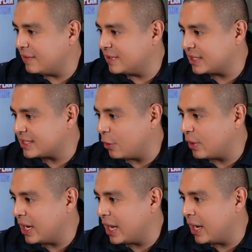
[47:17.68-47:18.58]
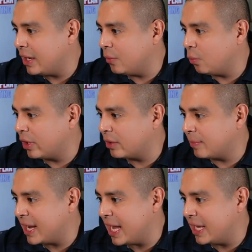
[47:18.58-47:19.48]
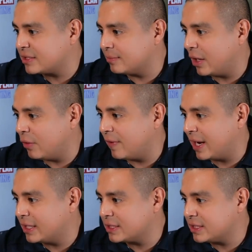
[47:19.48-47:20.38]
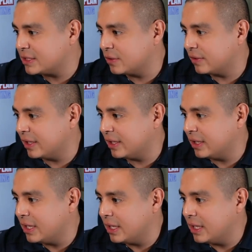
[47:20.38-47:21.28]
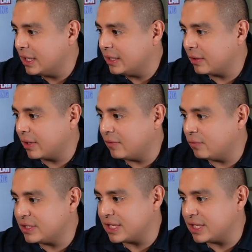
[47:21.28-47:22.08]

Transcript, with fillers: david says how can i word my ads about financing so they they don't get